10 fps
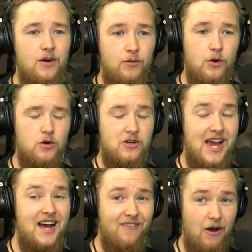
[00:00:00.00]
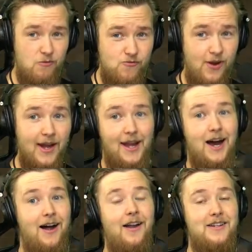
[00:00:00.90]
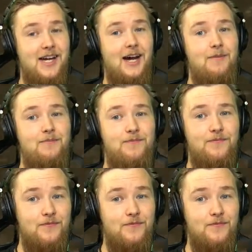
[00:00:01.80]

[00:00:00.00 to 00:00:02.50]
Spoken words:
Rogues have a really hard time